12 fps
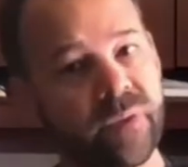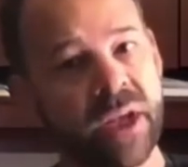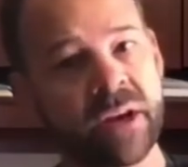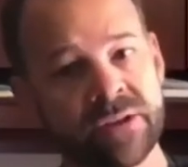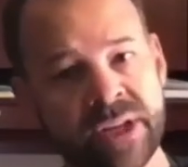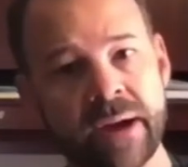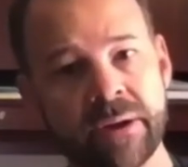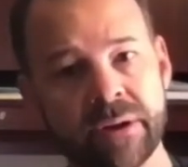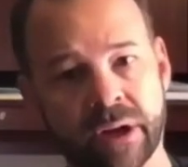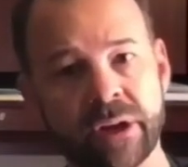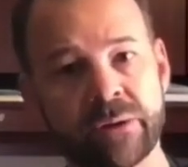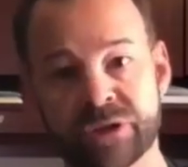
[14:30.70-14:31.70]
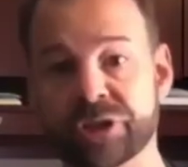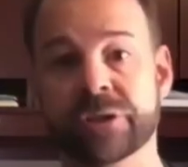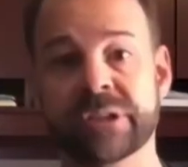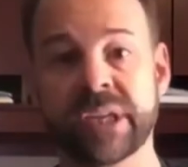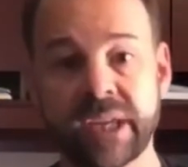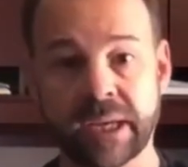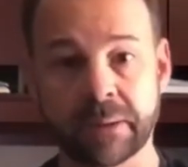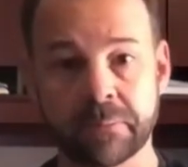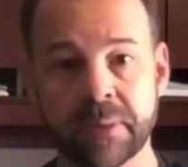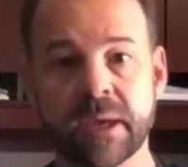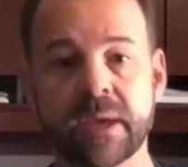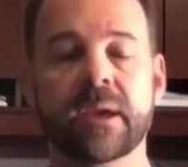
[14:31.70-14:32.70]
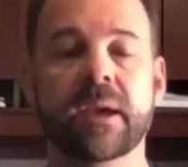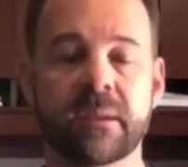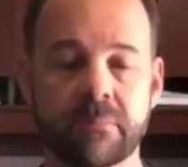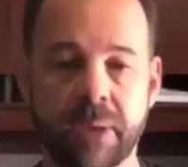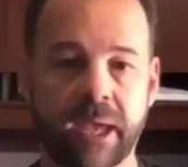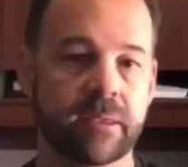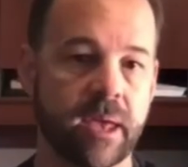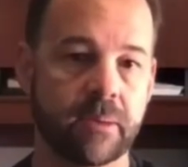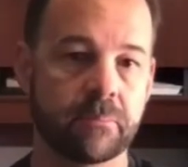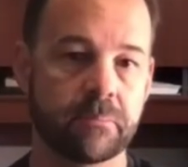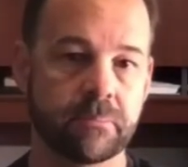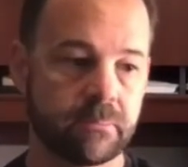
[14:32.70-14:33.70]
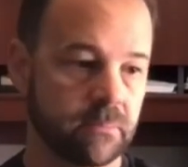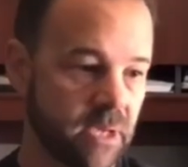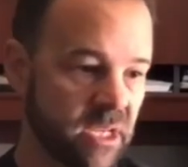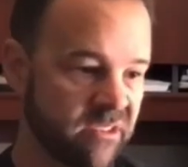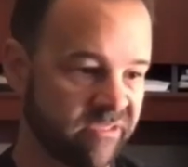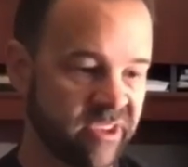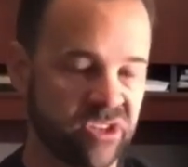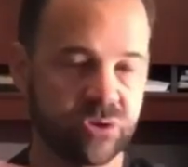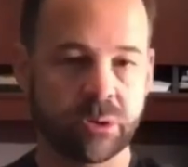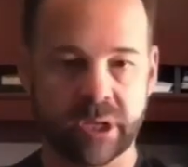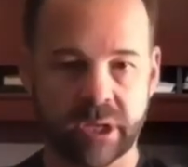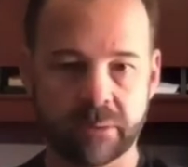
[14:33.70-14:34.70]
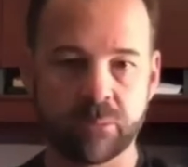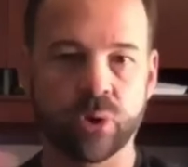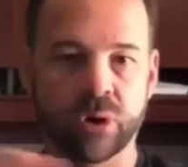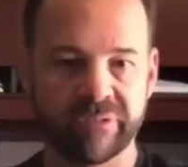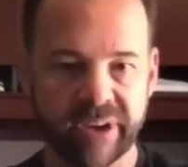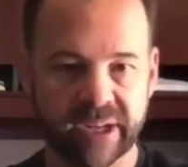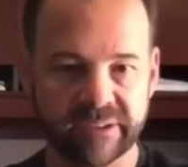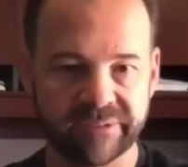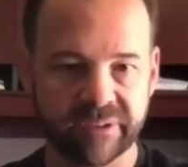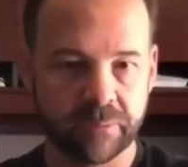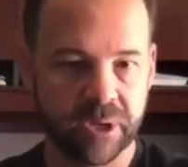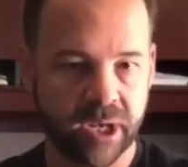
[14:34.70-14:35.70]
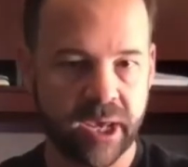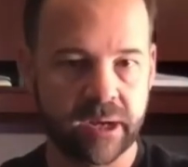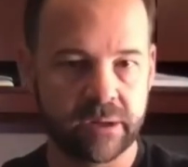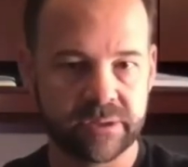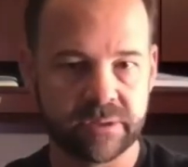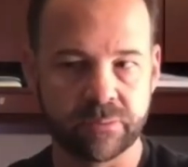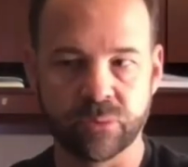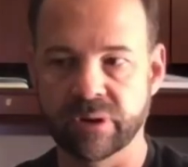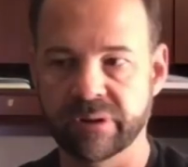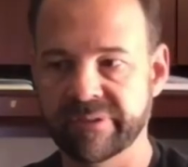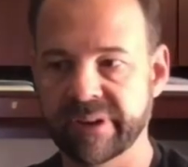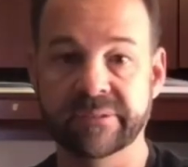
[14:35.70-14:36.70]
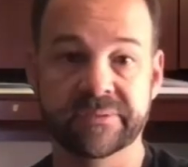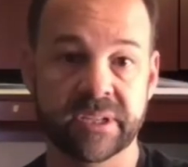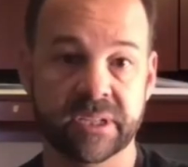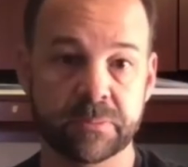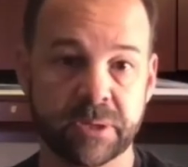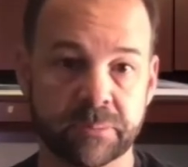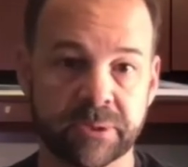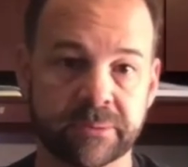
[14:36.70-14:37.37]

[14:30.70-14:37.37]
here's how to coach your team and make them individually more effective communicators and more effective salespeople.